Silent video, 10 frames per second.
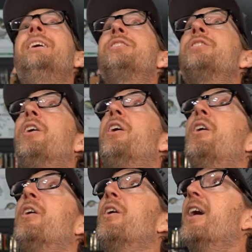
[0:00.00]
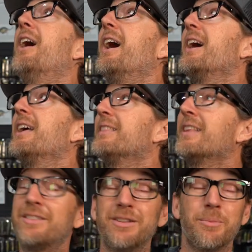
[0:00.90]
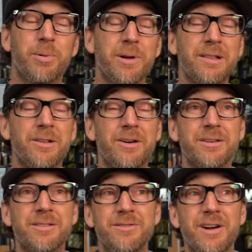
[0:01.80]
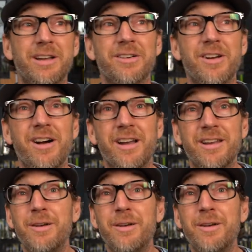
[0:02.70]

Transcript: So eh, this is a pretty long fucking rod.